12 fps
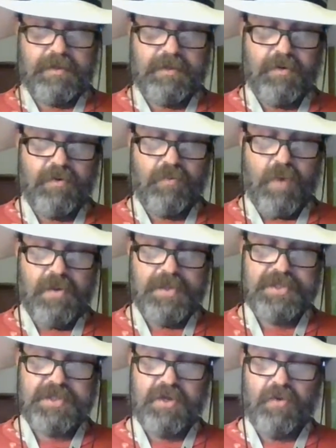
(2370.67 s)
And while
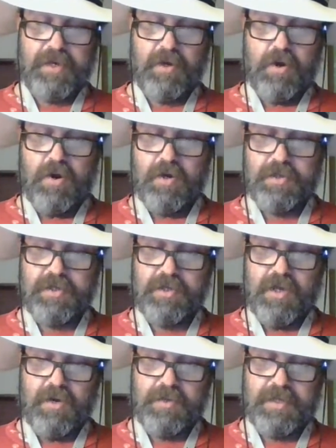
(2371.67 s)
this is going on,
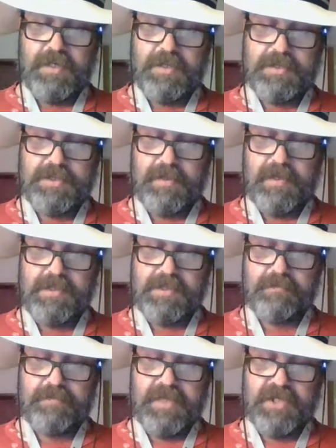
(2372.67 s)
he's
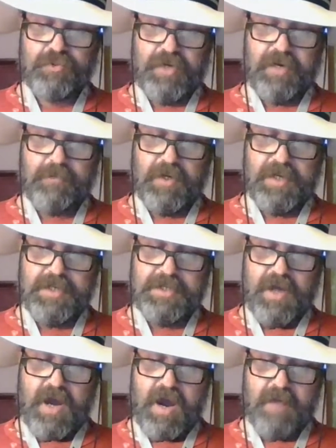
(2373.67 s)
a big dreamer. He's
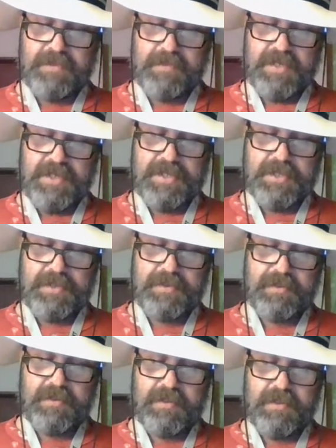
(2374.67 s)
an
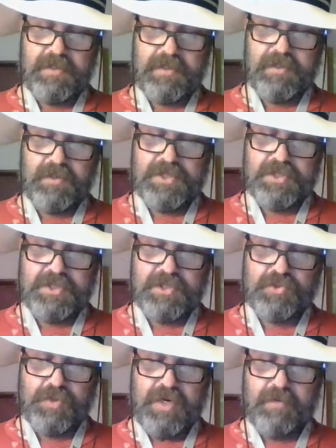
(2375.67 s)
optimist. He's just a
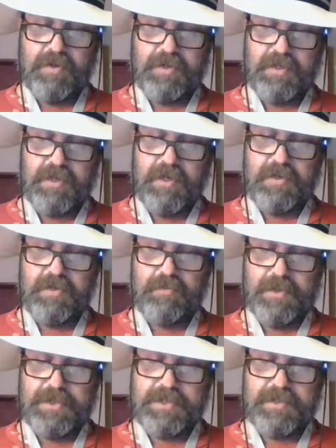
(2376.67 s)
dreamer. He
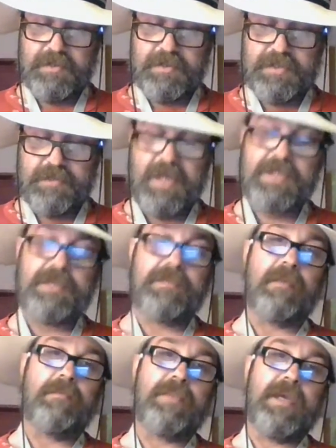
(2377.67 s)
wants to make
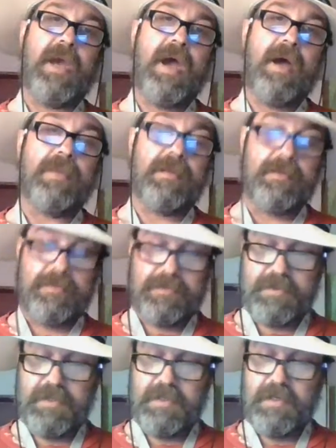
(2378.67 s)
something big happen.
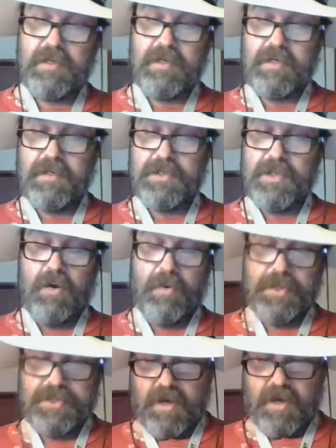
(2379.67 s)
And he's
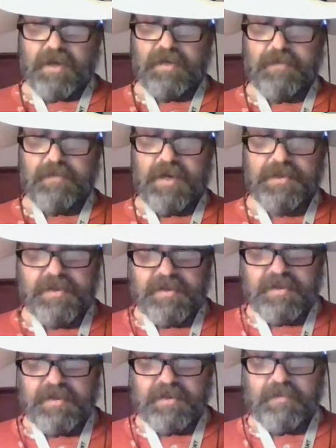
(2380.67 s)
always talking about,
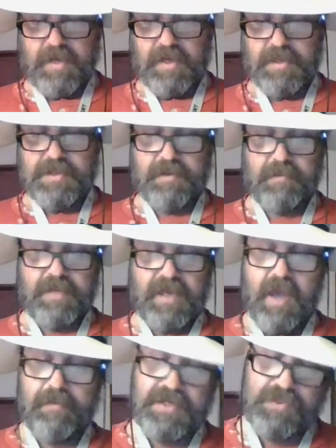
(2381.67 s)
making something big
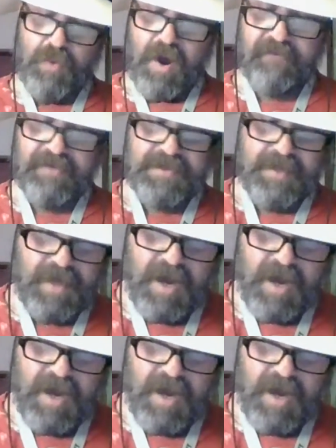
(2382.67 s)
happen. His wife is like,